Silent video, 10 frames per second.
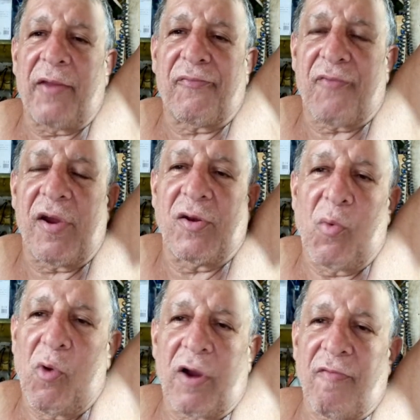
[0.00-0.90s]
afraid to
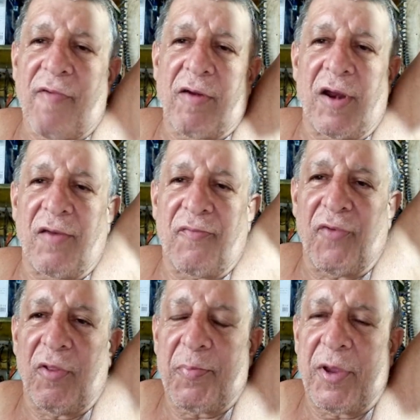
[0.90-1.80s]
walk around in the
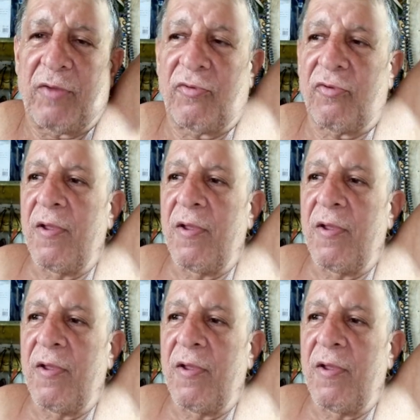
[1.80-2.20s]
Philippines.